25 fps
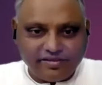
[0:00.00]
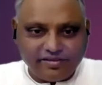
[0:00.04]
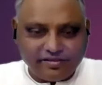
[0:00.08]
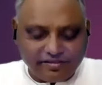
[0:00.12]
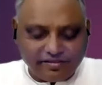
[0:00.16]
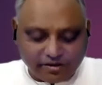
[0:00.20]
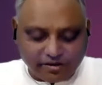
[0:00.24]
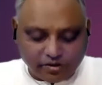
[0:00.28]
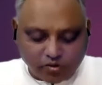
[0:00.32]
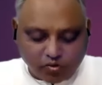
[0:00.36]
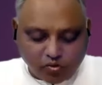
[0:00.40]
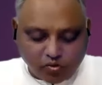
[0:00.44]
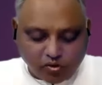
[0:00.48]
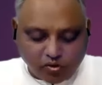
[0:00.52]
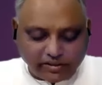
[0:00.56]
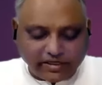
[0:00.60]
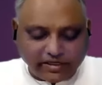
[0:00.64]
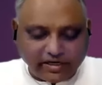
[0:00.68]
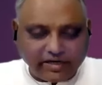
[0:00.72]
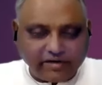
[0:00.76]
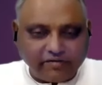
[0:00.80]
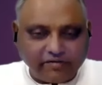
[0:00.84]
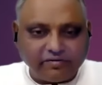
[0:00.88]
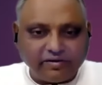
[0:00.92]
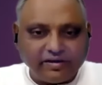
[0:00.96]
The
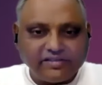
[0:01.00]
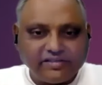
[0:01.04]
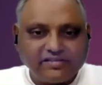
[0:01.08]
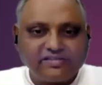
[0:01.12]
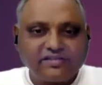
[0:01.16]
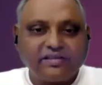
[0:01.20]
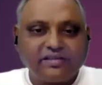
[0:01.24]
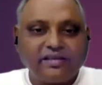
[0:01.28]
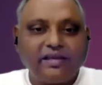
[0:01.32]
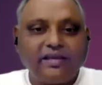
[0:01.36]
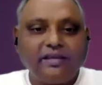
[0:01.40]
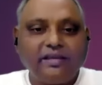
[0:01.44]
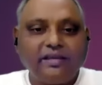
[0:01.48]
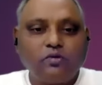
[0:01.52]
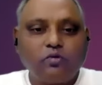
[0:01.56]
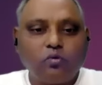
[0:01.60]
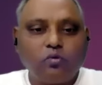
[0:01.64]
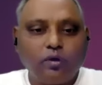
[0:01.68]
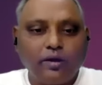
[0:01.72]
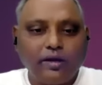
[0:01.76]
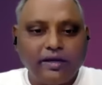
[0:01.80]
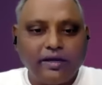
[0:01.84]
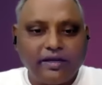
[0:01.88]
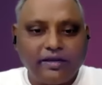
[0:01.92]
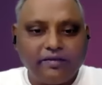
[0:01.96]
quantity wise and
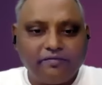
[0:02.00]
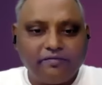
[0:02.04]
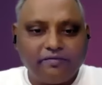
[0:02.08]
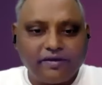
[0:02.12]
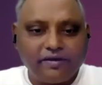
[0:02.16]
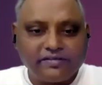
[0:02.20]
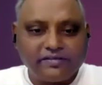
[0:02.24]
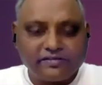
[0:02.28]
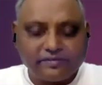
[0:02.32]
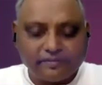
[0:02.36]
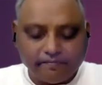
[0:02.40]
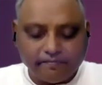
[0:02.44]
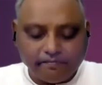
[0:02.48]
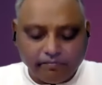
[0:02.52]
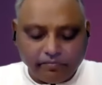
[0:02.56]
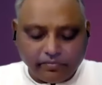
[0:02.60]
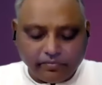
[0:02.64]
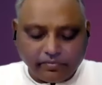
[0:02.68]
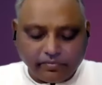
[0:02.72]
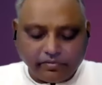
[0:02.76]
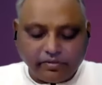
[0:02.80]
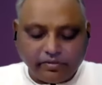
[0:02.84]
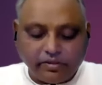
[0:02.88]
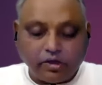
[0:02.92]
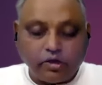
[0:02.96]
quality wise,
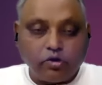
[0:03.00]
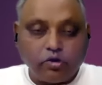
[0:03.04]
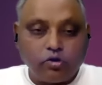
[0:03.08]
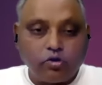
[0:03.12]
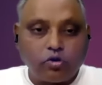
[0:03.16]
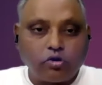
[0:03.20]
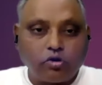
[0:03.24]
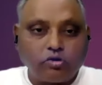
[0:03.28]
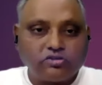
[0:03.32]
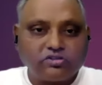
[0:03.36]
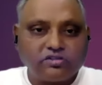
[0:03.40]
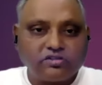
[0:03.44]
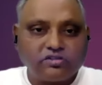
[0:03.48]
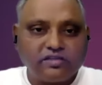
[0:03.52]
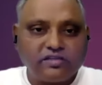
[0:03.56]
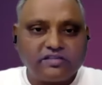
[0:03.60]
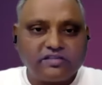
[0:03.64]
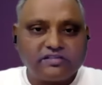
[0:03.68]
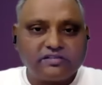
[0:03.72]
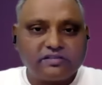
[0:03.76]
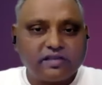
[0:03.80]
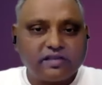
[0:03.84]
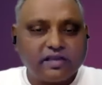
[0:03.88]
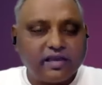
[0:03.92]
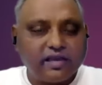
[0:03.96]
the
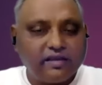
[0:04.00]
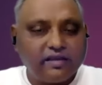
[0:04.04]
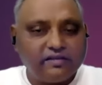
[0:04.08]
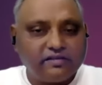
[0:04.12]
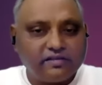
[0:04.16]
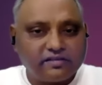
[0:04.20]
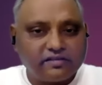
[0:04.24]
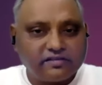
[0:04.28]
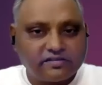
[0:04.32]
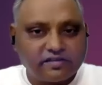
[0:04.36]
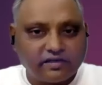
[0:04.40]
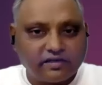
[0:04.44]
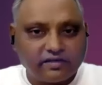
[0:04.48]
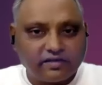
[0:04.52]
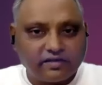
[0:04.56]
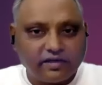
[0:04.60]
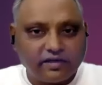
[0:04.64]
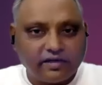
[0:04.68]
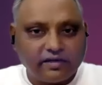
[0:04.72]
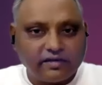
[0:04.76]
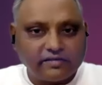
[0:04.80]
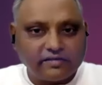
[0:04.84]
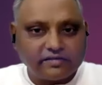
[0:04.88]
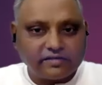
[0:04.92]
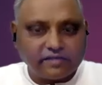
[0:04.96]
grossness and the
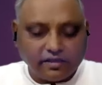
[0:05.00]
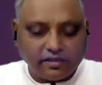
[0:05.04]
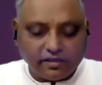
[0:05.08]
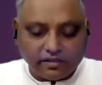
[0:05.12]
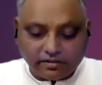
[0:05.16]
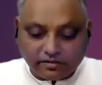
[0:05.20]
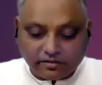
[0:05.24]
subtleness.